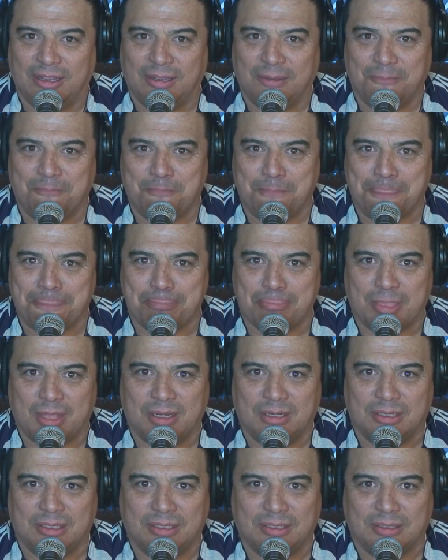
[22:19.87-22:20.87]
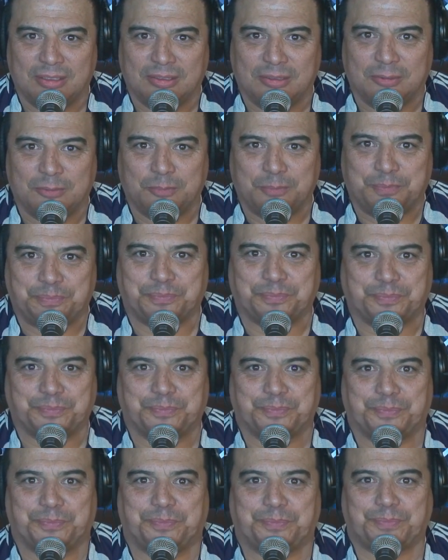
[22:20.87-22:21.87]
Oh no, it was
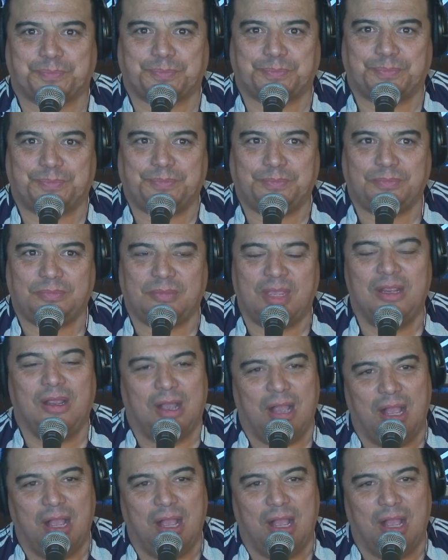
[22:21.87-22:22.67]
Sushi on Sunset.